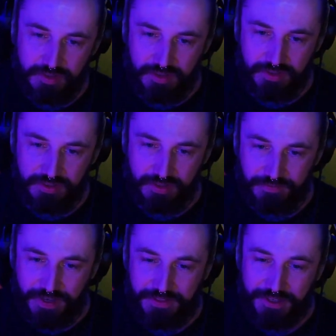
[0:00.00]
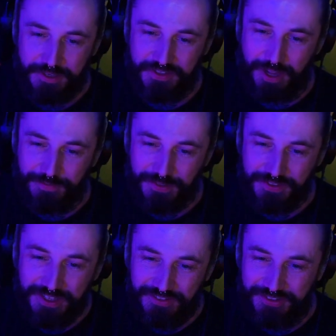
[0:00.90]
Just faith in yourself
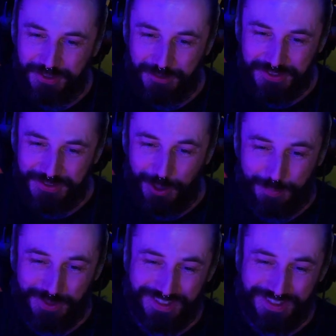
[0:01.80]
and just don't stop.